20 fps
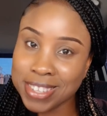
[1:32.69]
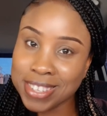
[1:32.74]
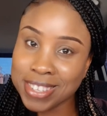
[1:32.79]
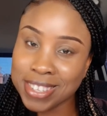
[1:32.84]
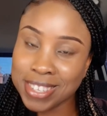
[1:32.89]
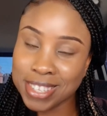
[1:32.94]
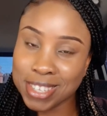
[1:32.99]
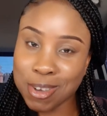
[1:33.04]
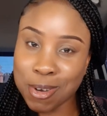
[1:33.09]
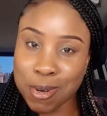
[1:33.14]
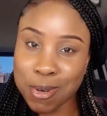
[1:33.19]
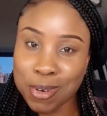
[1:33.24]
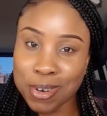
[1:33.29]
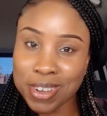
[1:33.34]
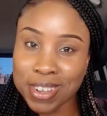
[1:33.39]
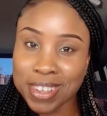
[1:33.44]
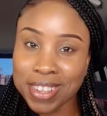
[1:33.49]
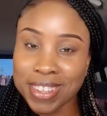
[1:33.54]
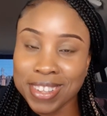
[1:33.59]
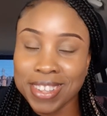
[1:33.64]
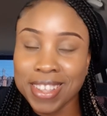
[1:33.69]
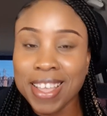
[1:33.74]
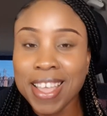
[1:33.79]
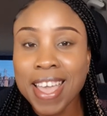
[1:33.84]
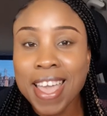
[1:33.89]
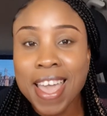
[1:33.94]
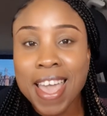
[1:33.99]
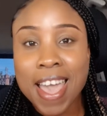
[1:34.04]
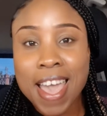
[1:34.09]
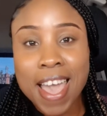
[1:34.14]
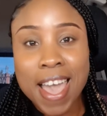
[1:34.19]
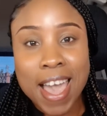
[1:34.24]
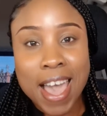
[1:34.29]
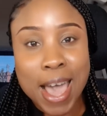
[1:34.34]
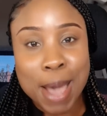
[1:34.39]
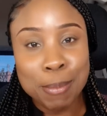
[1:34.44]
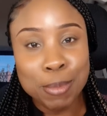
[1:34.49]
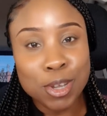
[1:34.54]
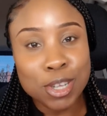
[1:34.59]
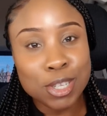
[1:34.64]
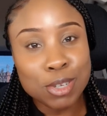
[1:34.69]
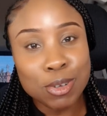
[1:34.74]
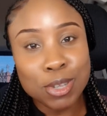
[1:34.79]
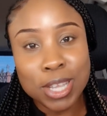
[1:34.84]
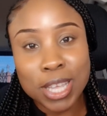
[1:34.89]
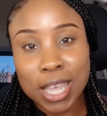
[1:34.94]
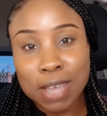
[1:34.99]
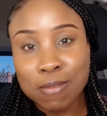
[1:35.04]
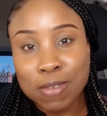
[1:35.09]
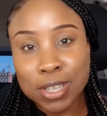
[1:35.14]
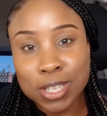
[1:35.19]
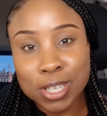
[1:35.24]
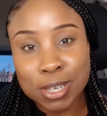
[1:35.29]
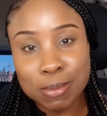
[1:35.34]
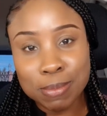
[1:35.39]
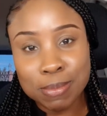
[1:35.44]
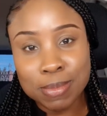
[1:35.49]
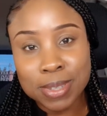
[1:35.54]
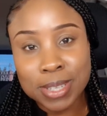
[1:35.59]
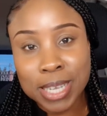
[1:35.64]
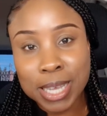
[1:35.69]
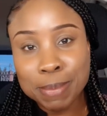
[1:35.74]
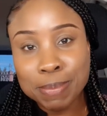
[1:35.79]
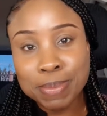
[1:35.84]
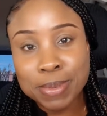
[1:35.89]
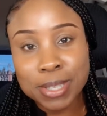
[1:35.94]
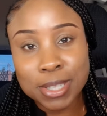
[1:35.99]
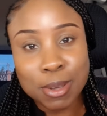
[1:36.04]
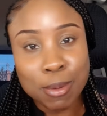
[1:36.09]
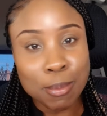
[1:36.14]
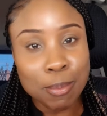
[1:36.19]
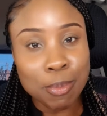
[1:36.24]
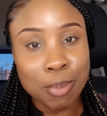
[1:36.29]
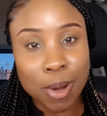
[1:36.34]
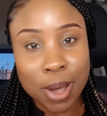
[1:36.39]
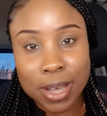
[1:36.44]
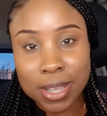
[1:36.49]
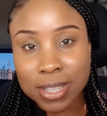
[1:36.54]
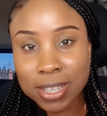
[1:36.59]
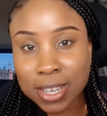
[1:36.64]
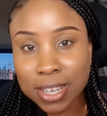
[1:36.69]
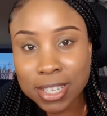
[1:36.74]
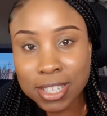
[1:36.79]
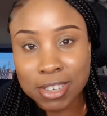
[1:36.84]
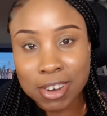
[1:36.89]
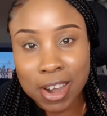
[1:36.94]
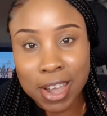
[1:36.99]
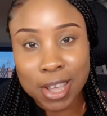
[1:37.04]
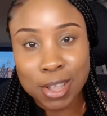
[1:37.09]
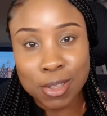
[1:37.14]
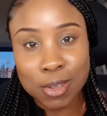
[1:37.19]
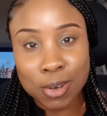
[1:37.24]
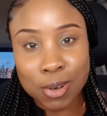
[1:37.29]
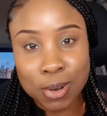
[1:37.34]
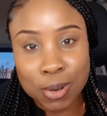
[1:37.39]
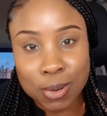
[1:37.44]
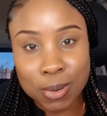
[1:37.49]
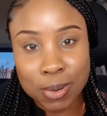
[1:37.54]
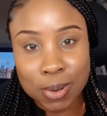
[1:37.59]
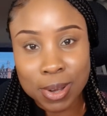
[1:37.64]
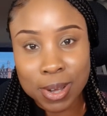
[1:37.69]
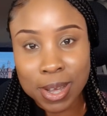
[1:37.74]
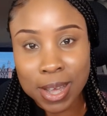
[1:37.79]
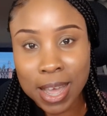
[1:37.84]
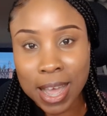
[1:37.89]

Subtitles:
So I'm just going to give you some tips, some pointers right now,